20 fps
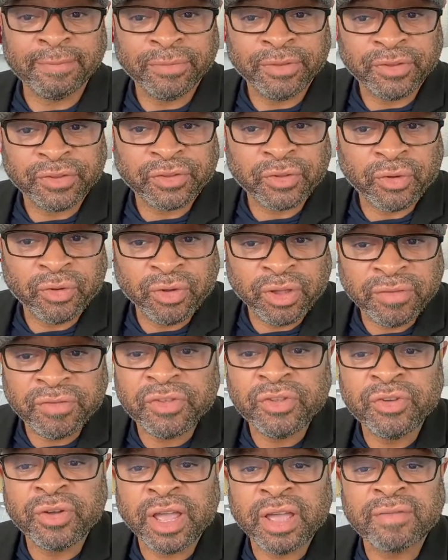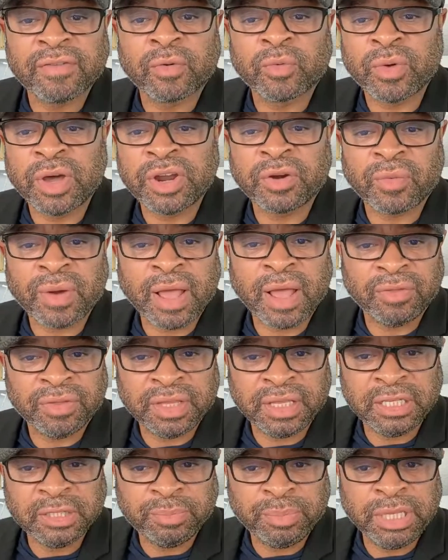So if you ever run around
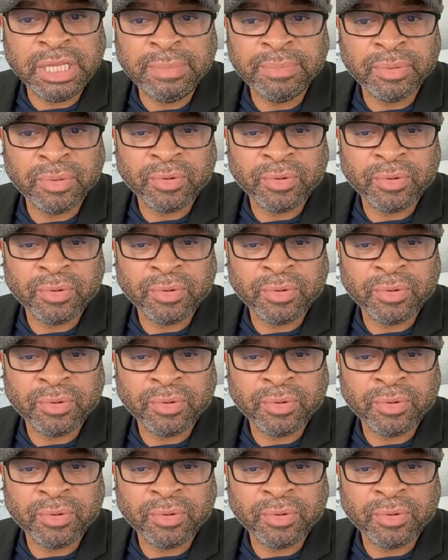these people,